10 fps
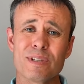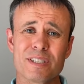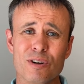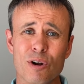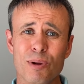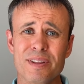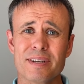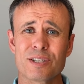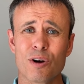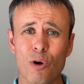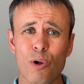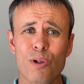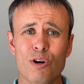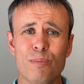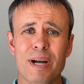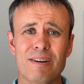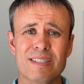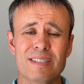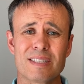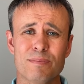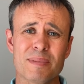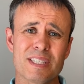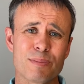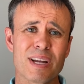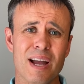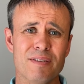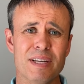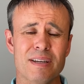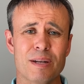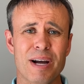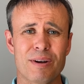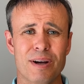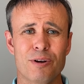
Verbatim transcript: Well, it's notable that as a whole home battery system, it's a bit heavy at about one